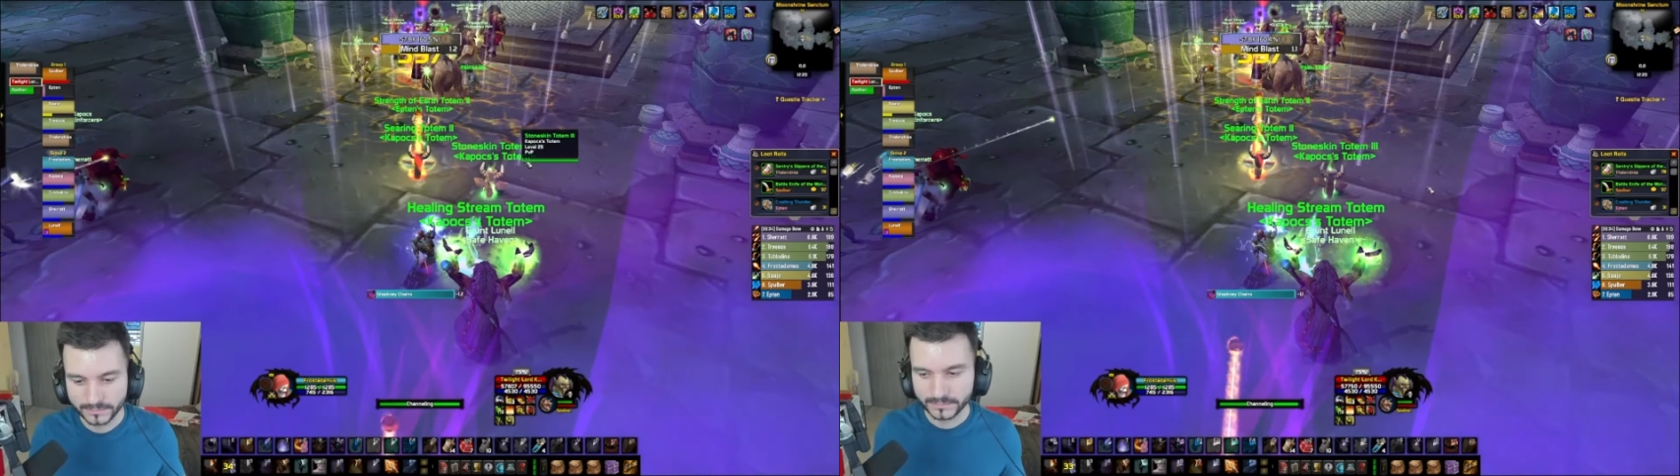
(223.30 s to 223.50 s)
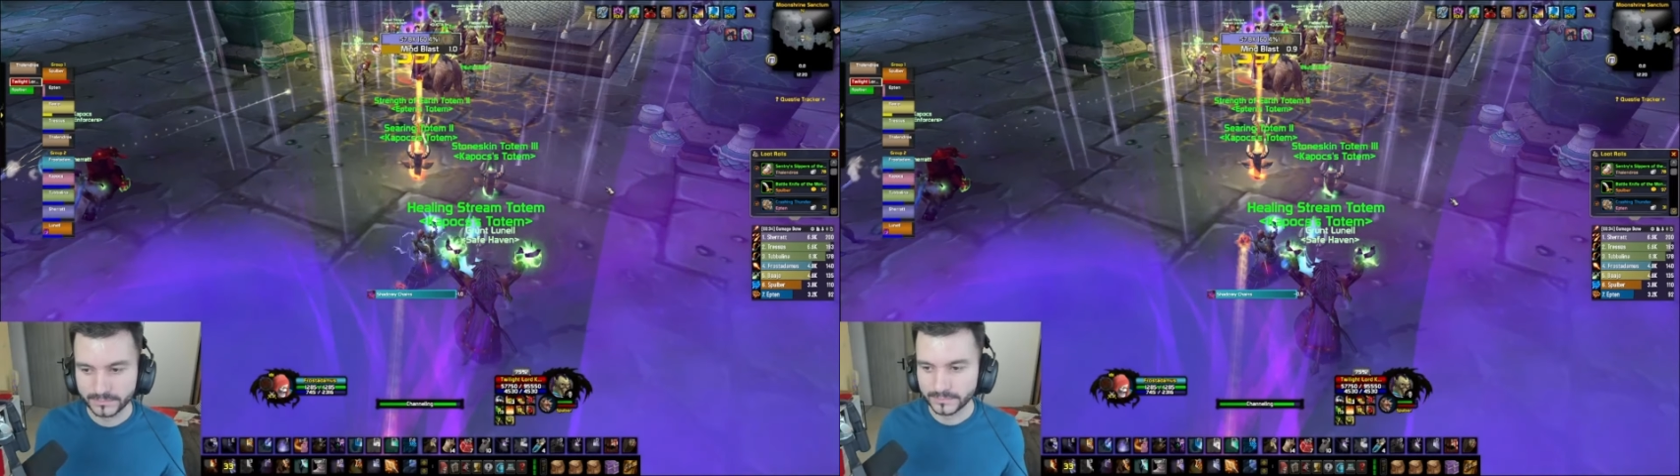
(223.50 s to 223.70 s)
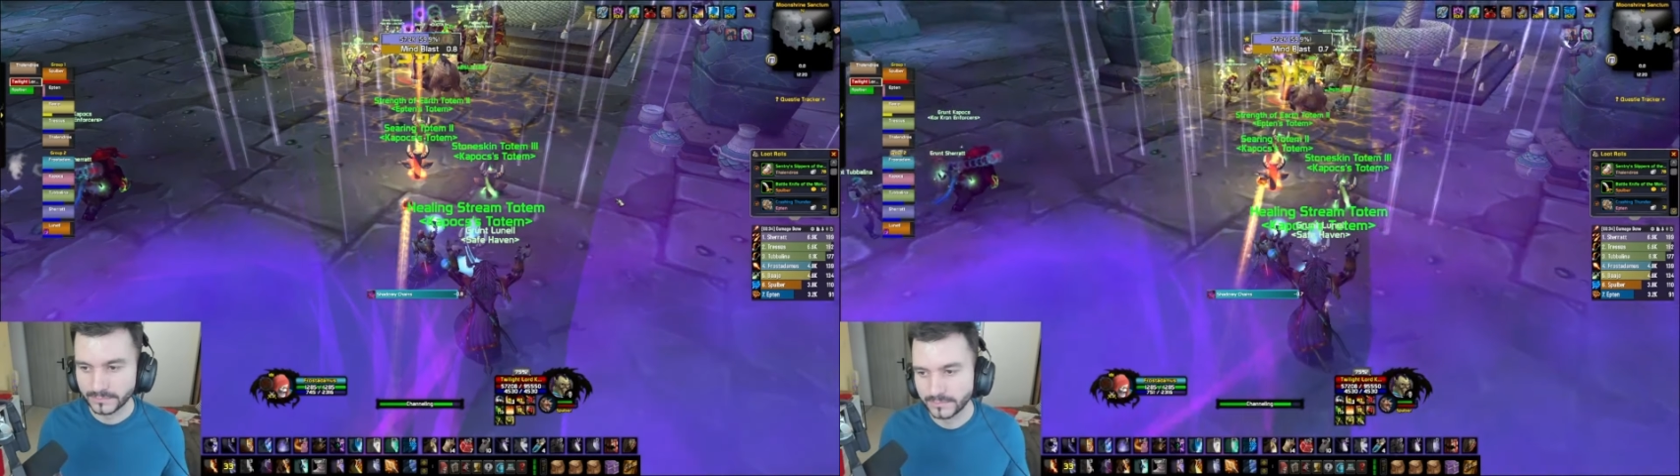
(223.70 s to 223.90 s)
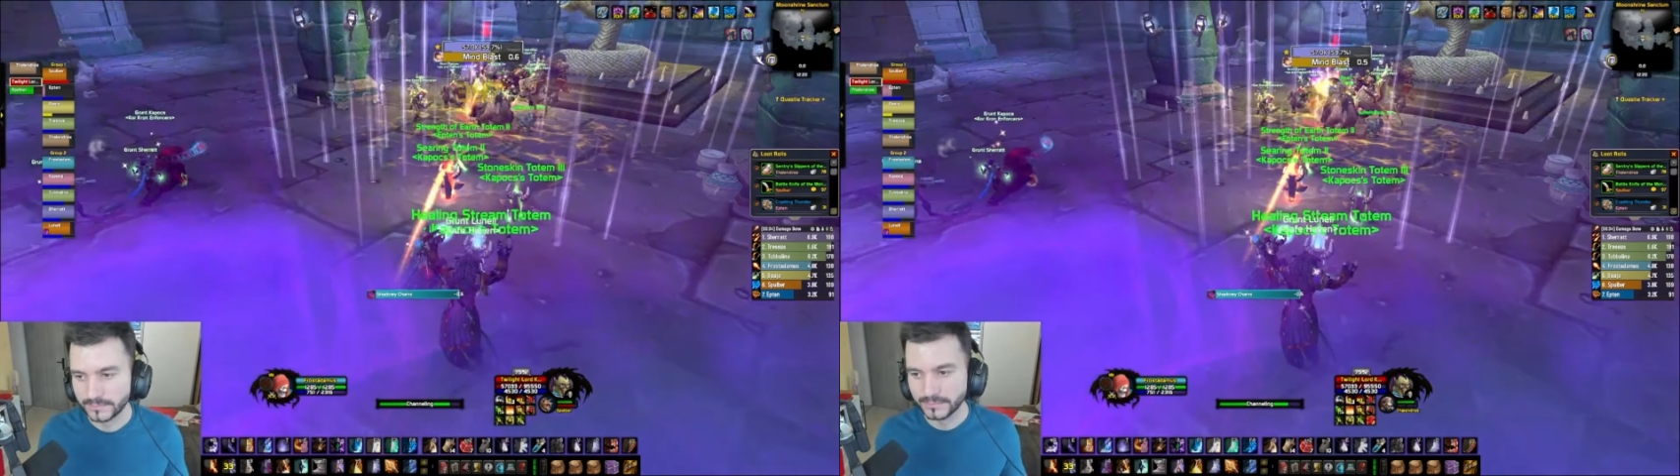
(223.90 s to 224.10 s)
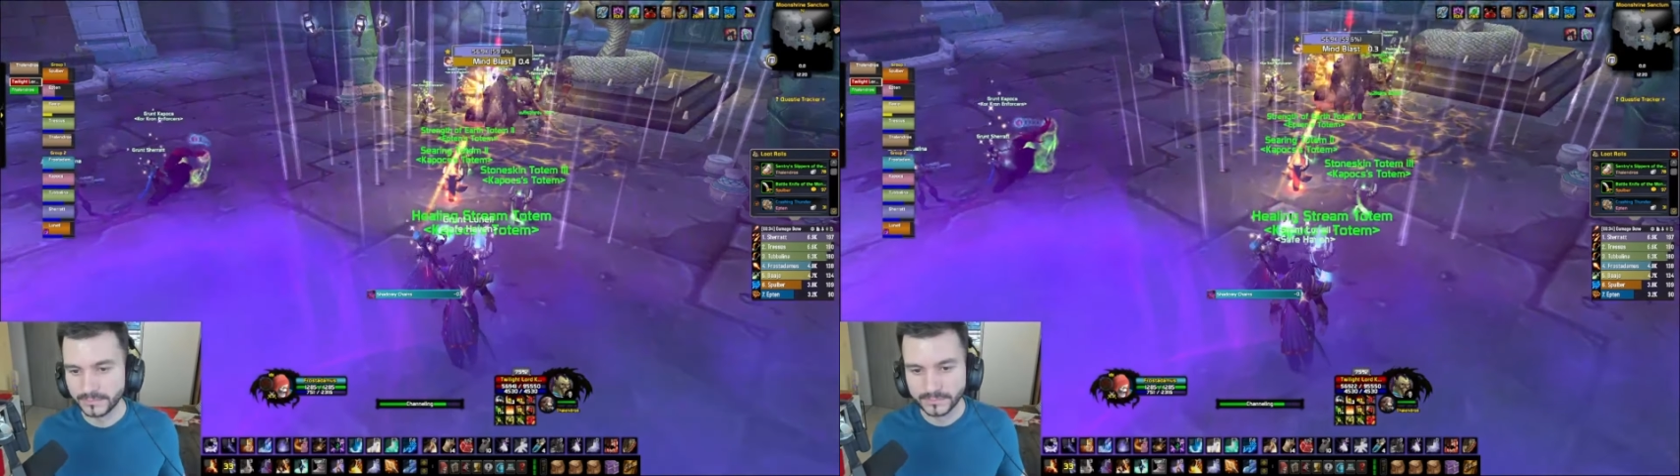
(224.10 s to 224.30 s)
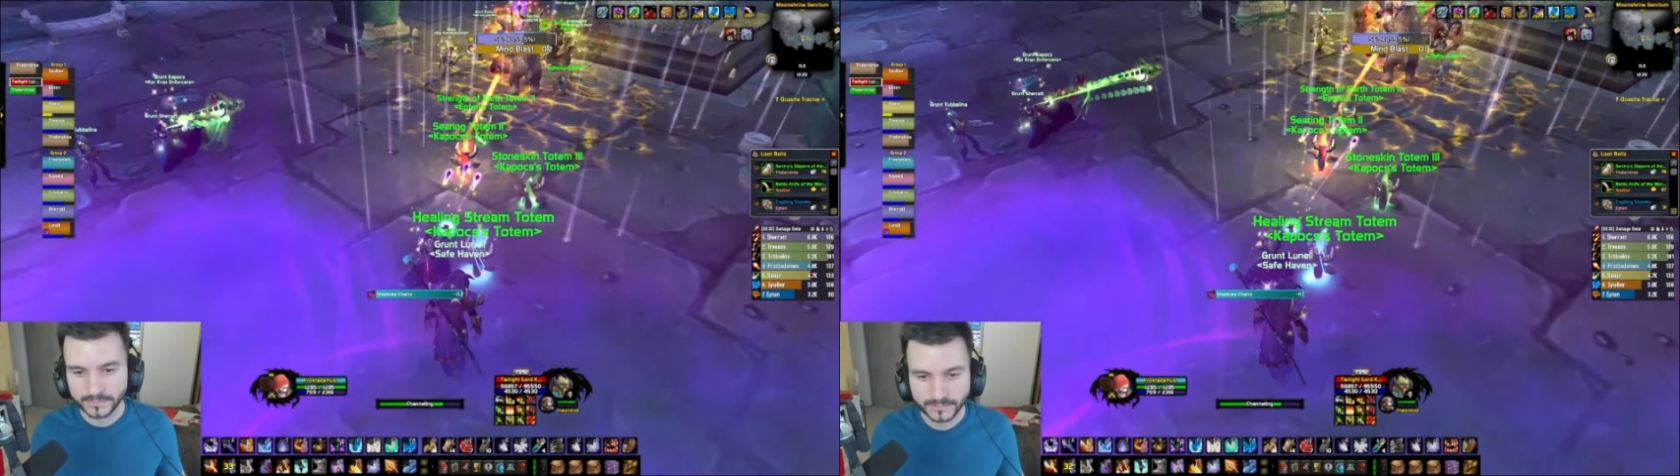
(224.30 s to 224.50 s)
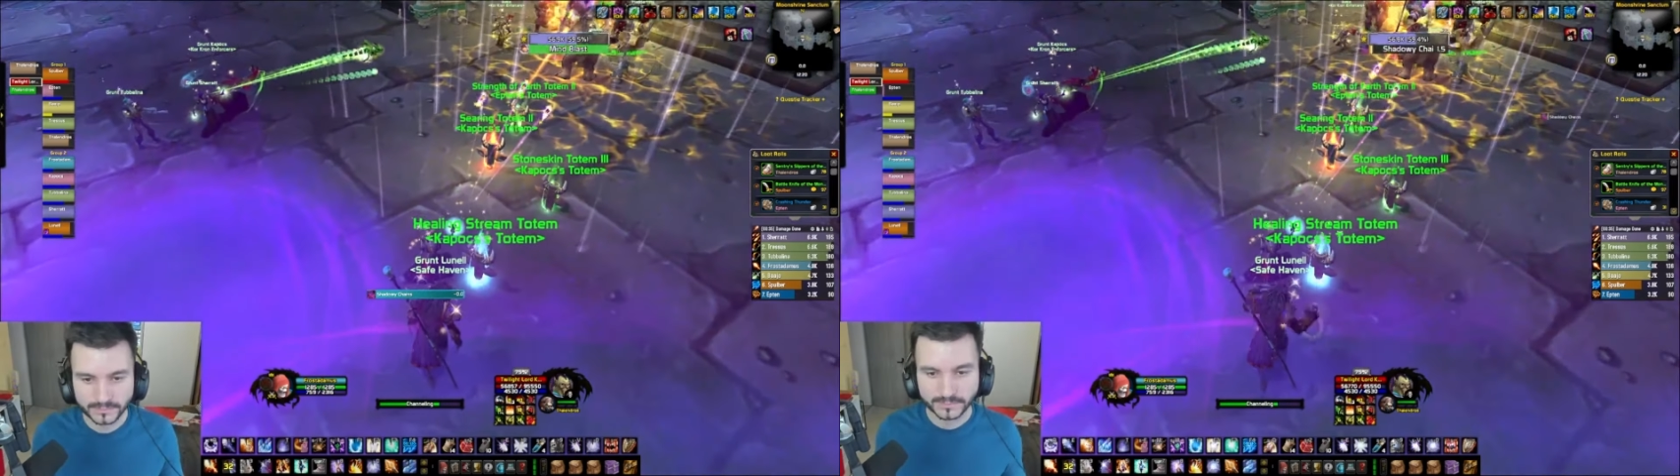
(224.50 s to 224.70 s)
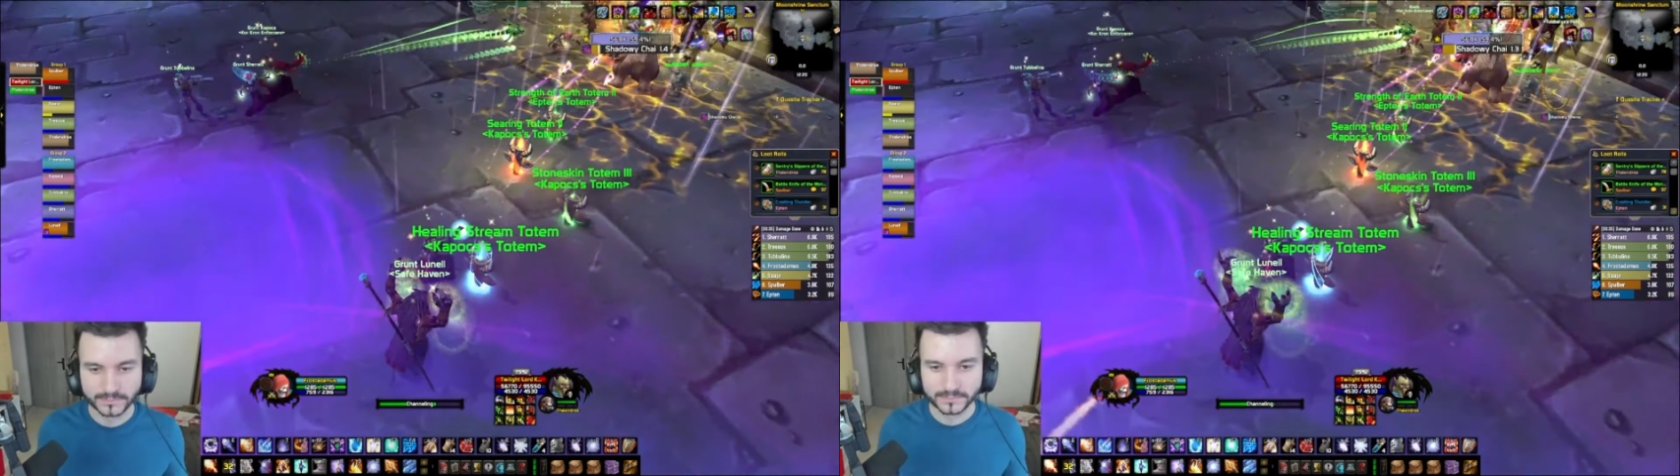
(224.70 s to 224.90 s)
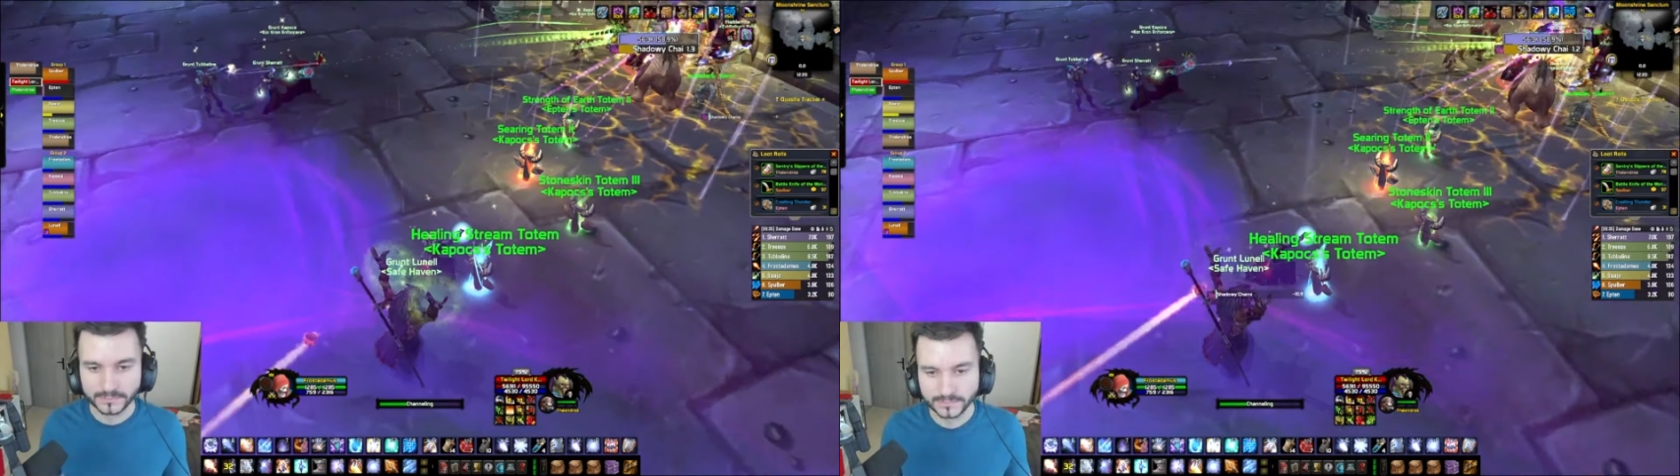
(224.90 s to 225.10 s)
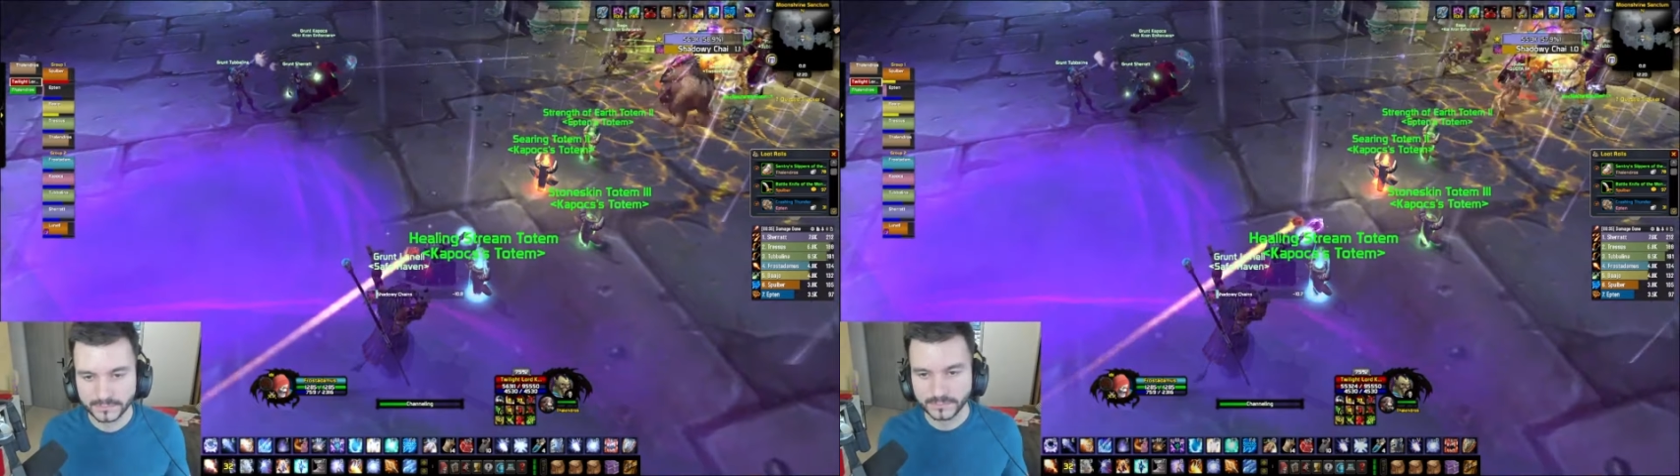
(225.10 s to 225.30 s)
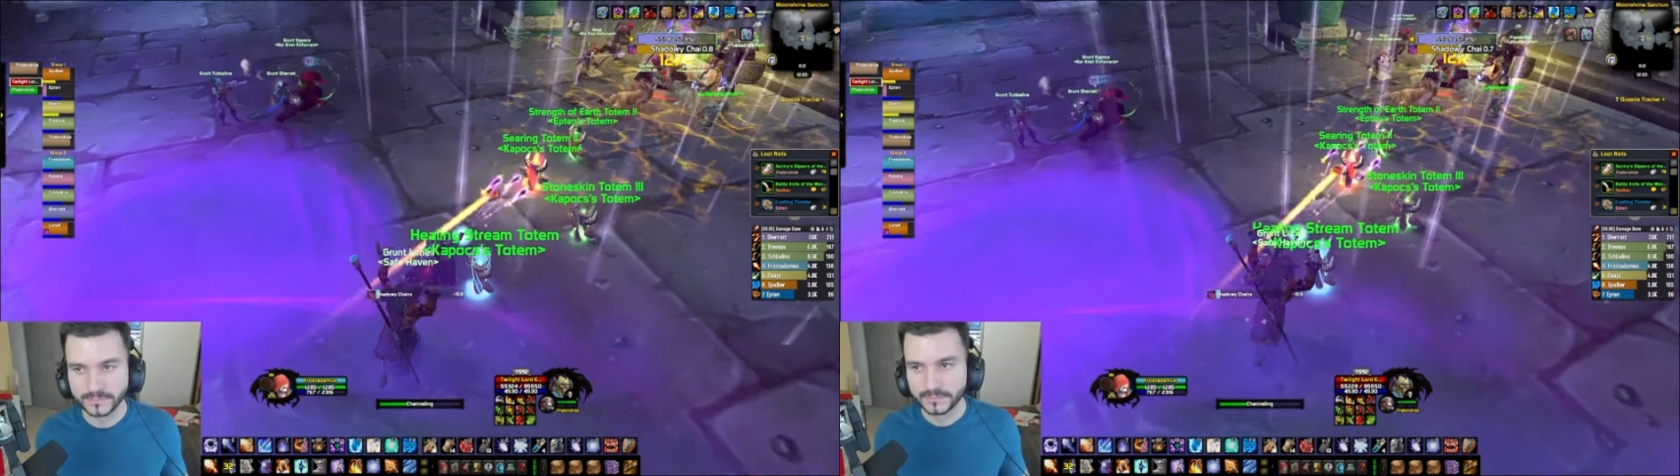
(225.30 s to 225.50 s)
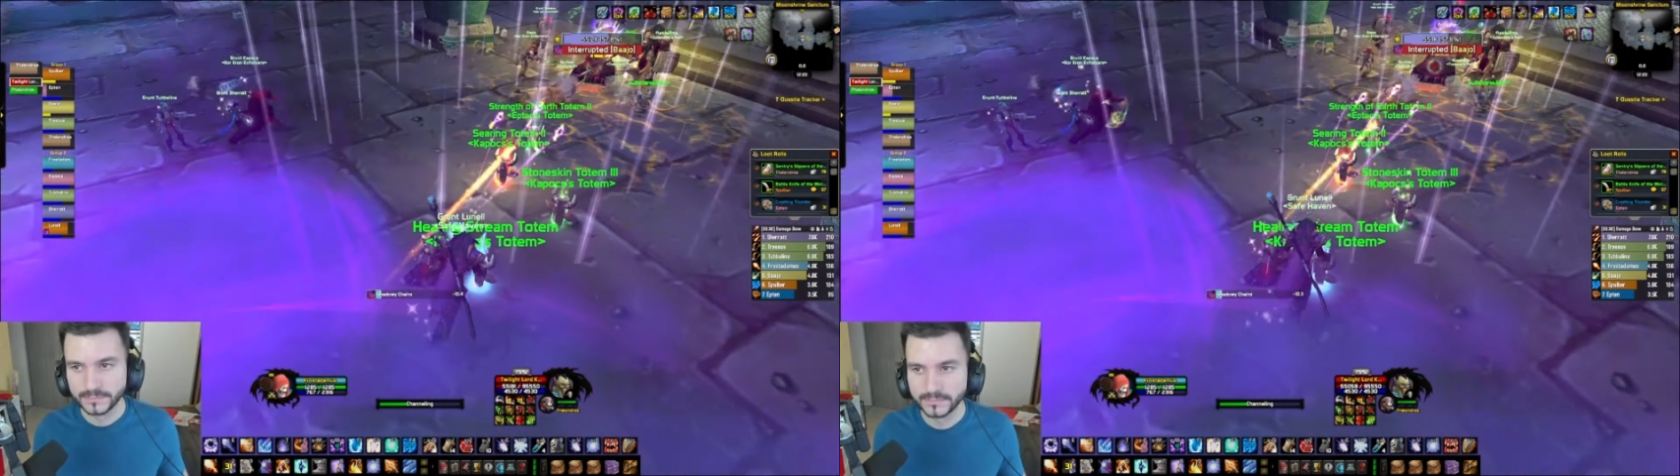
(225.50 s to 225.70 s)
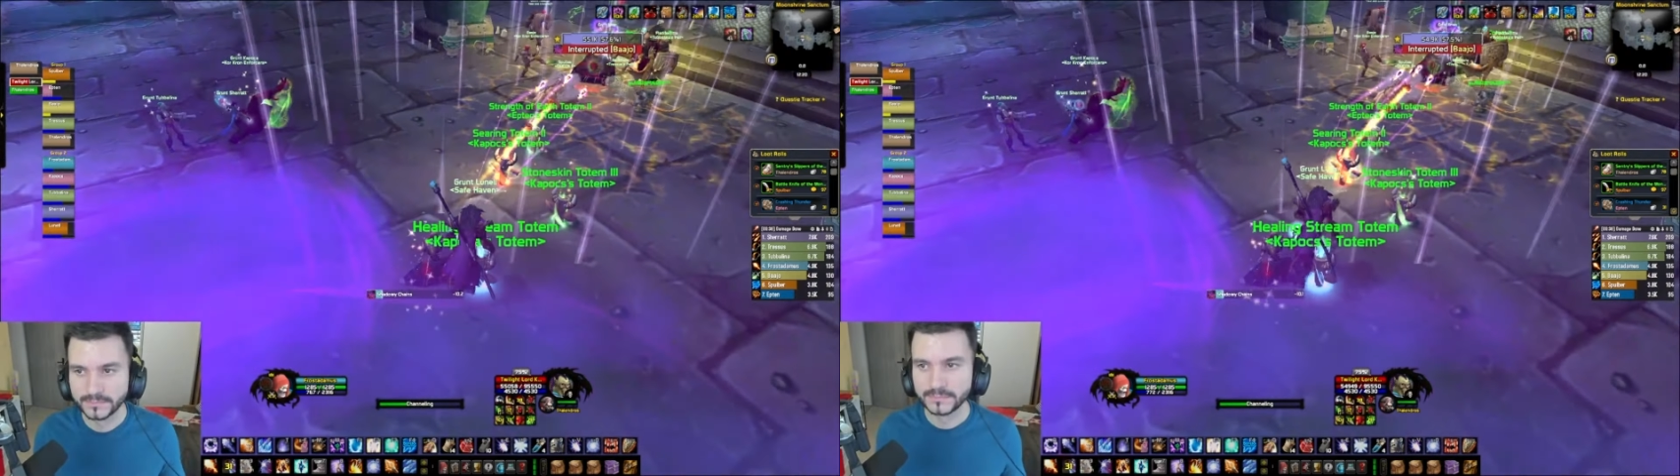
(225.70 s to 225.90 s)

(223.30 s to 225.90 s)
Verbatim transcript: This adjustment will apply to Prayer of Mending,